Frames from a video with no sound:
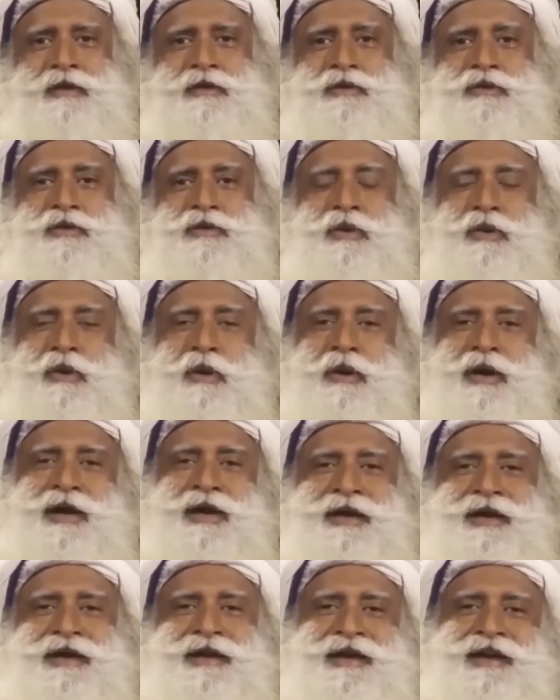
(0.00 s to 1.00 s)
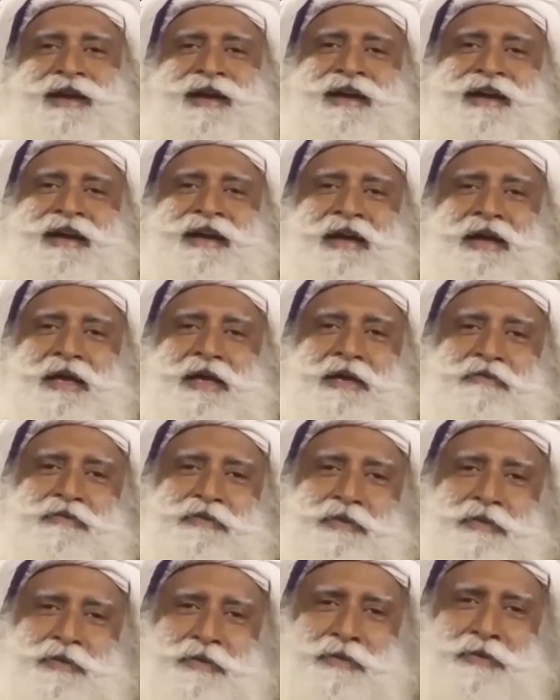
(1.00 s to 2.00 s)
So, if
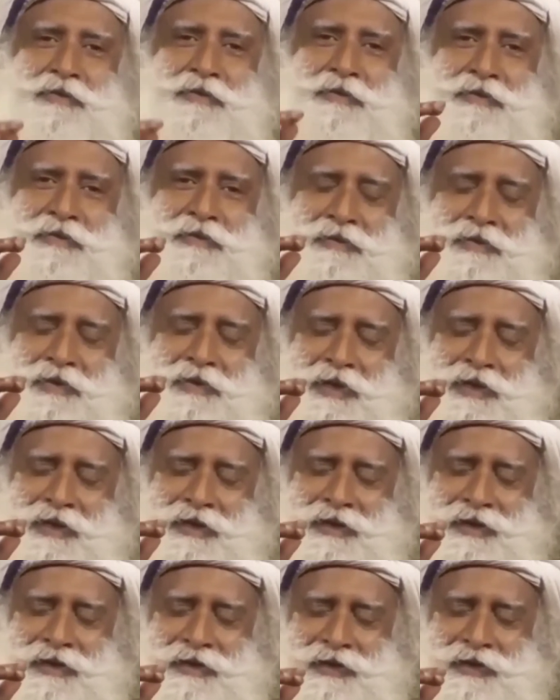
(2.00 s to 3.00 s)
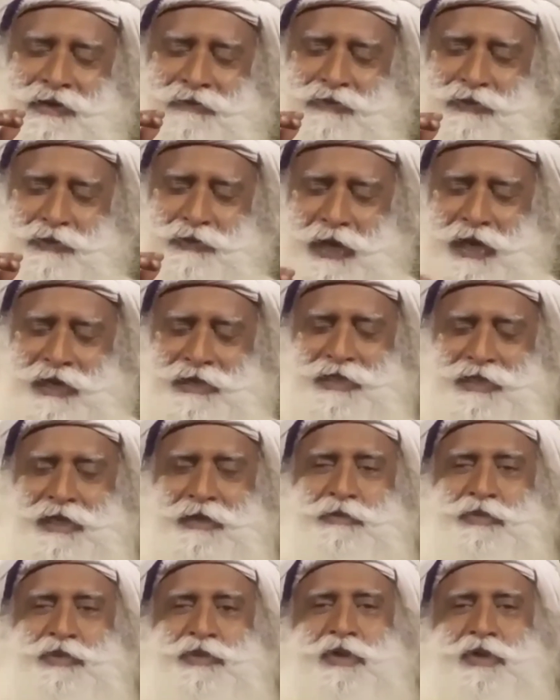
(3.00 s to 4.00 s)
you
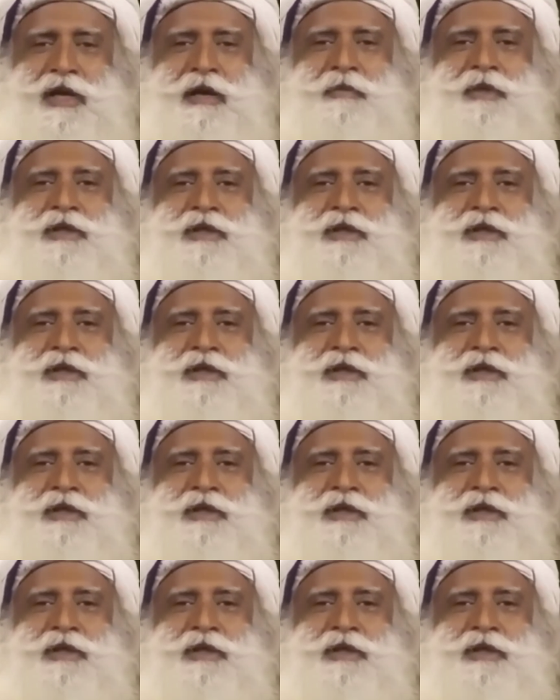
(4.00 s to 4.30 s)
attempt to commit